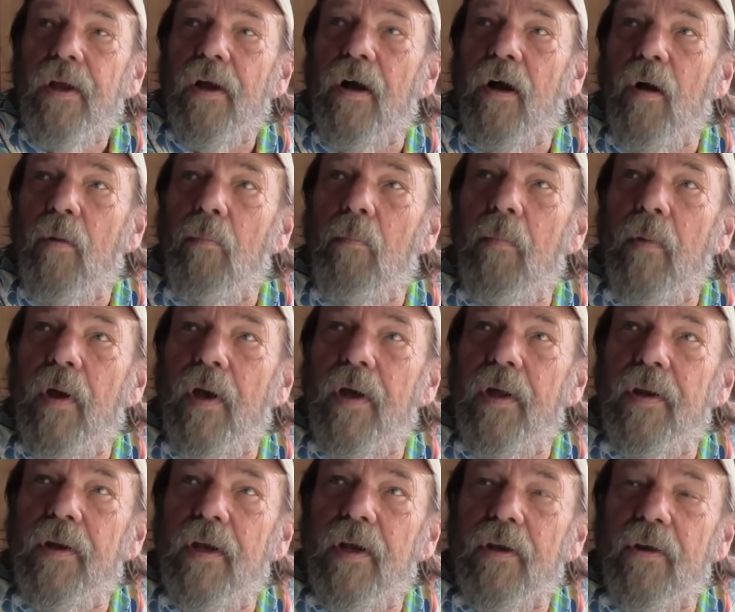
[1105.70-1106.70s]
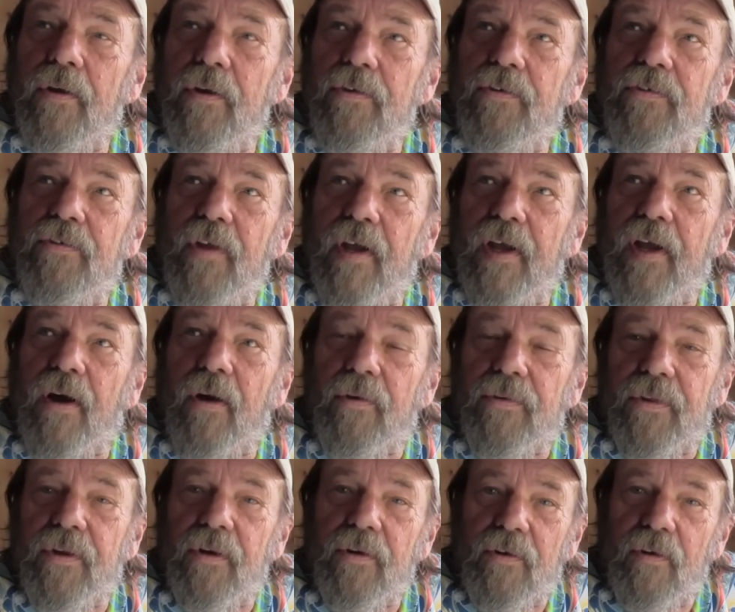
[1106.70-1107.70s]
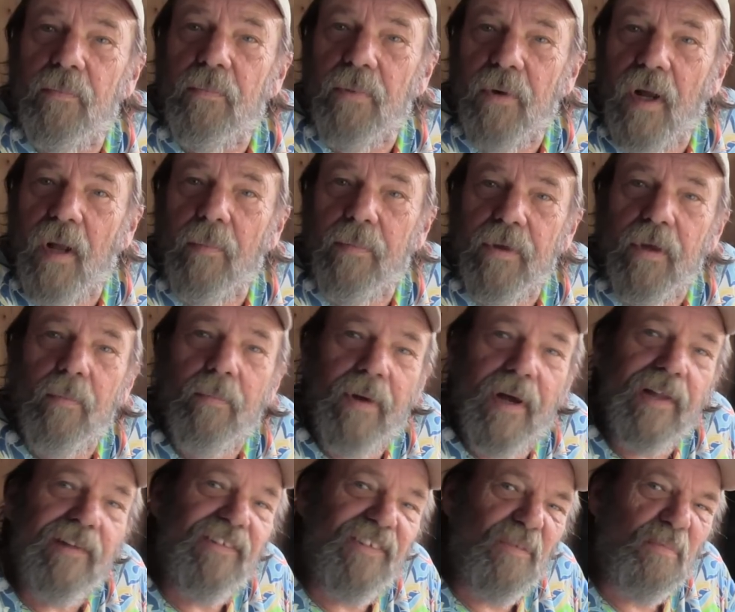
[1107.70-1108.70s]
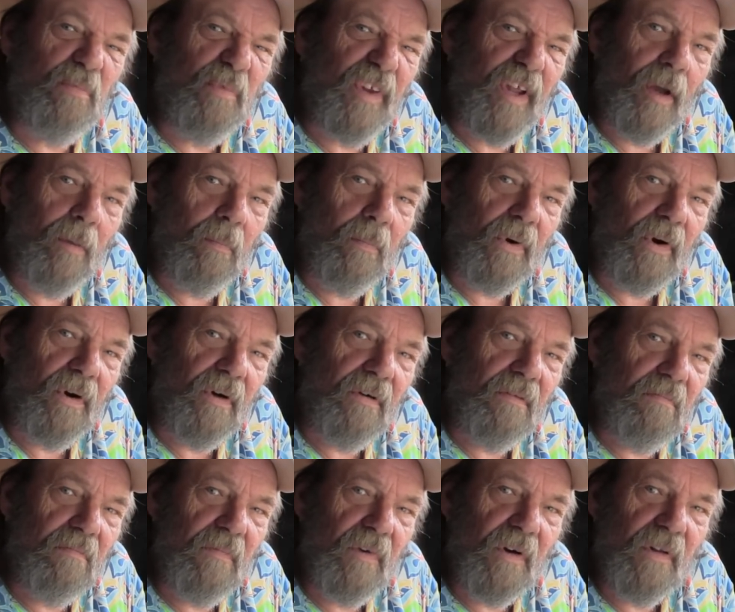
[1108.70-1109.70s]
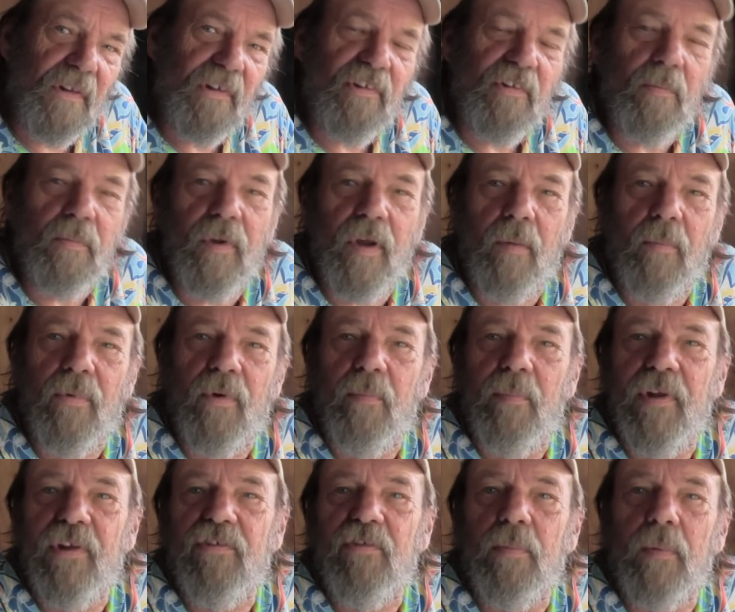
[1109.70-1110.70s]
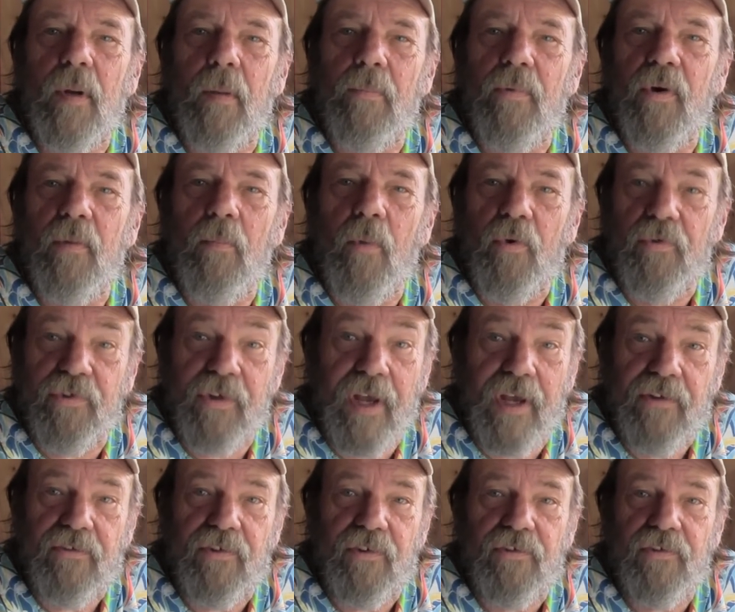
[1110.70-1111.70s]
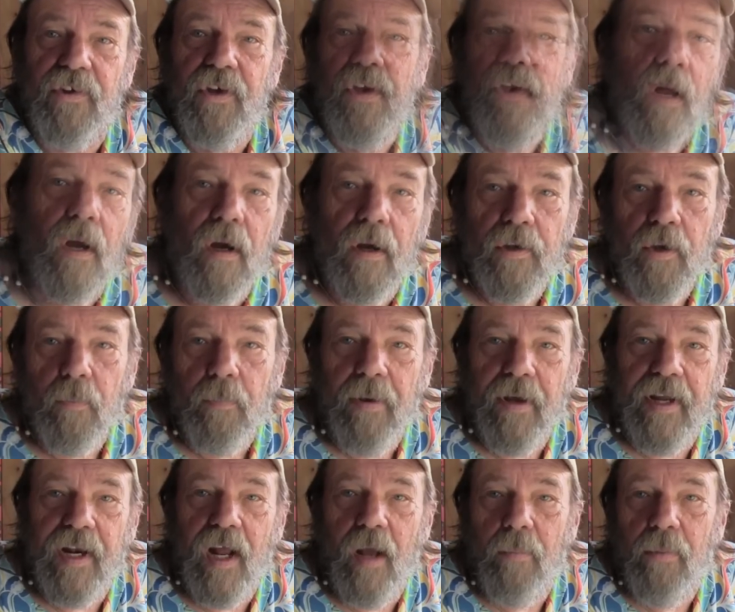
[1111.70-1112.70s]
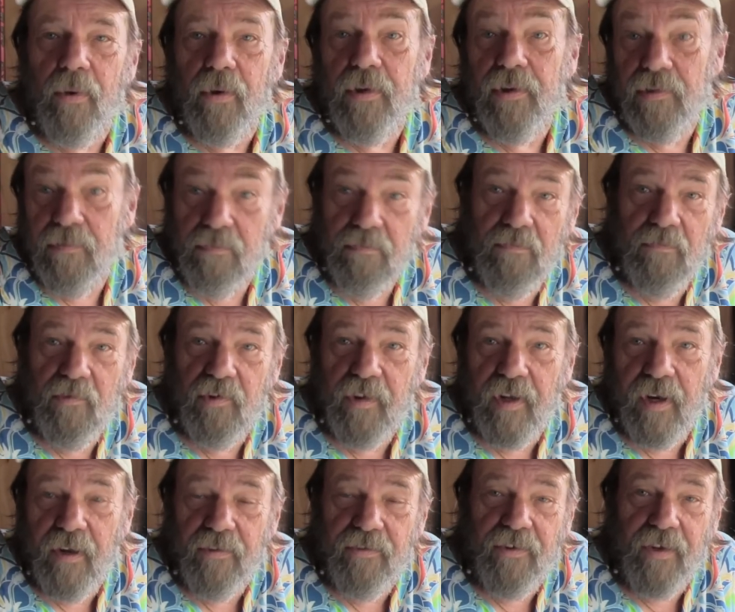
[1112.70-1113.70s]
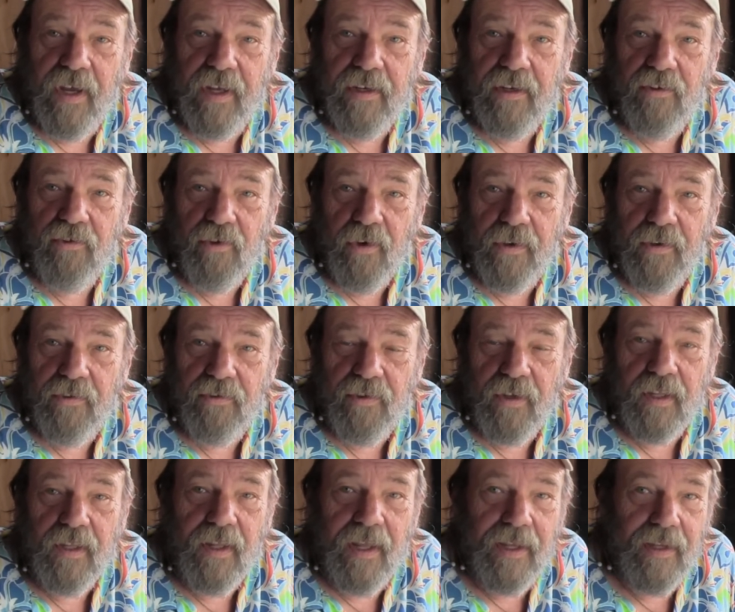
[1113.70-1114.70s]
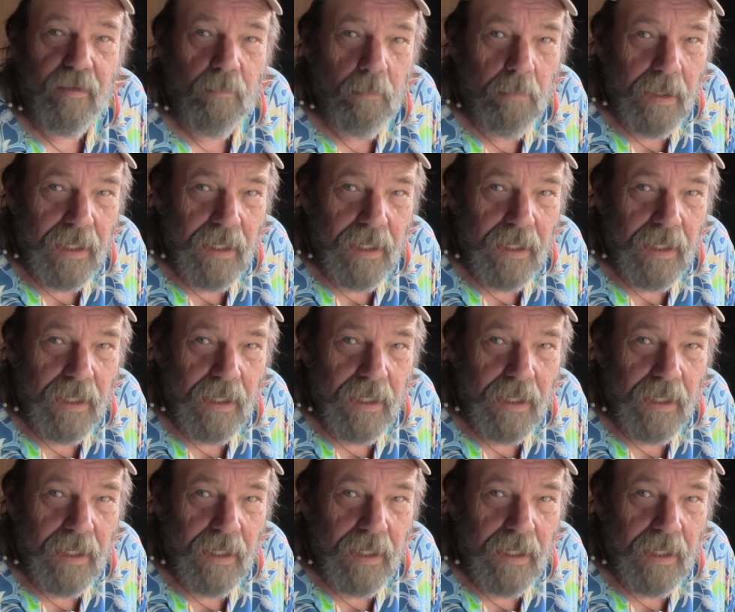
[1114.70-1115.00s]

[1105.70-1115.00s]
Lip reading: And it could stay out there to probably about September, early September, mid-September in most cases. Your pineapple can sit outside and enjoy the sunlight.